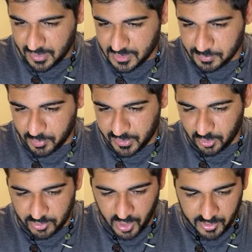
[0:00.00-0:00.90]
is putting
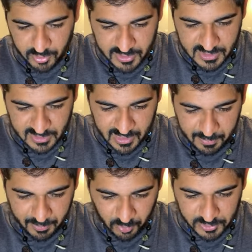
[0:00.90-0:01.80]
her daughter to
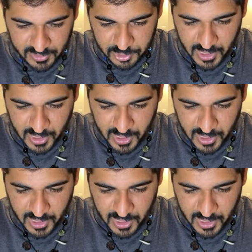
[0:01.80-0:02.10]
sleep or to the